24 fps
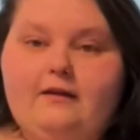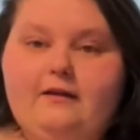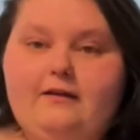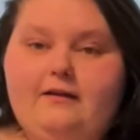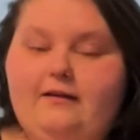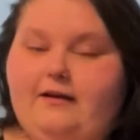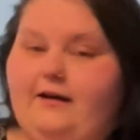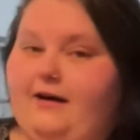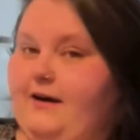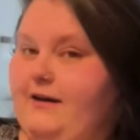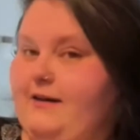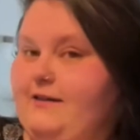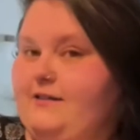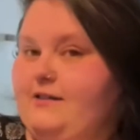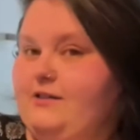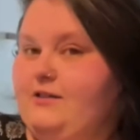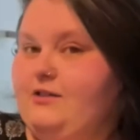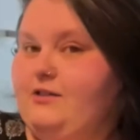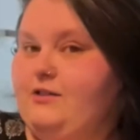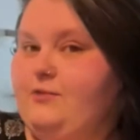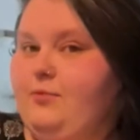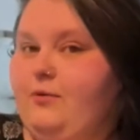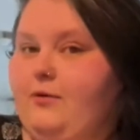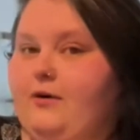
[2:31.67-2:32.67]
You guys, I
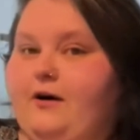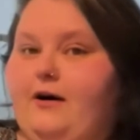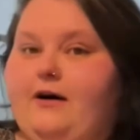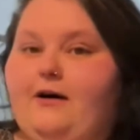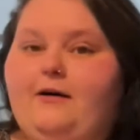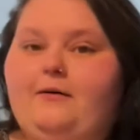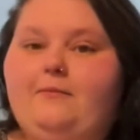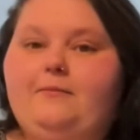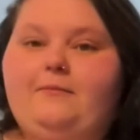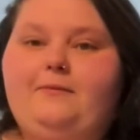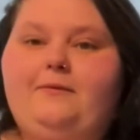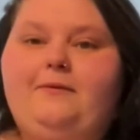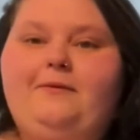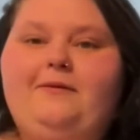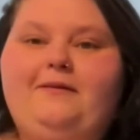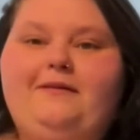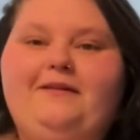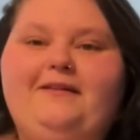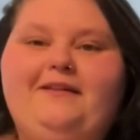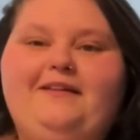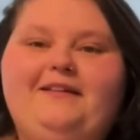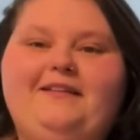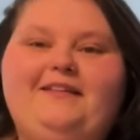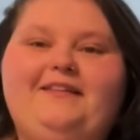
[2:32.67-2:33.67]
just woke up.
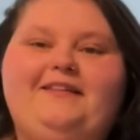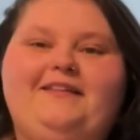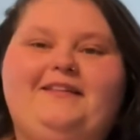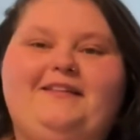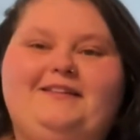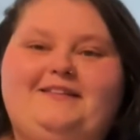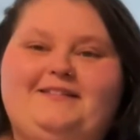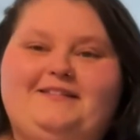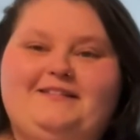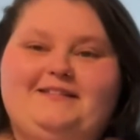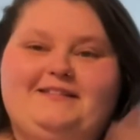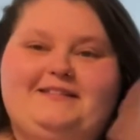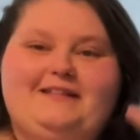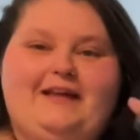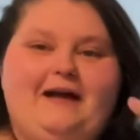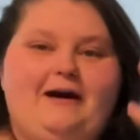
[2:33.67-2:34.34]
This is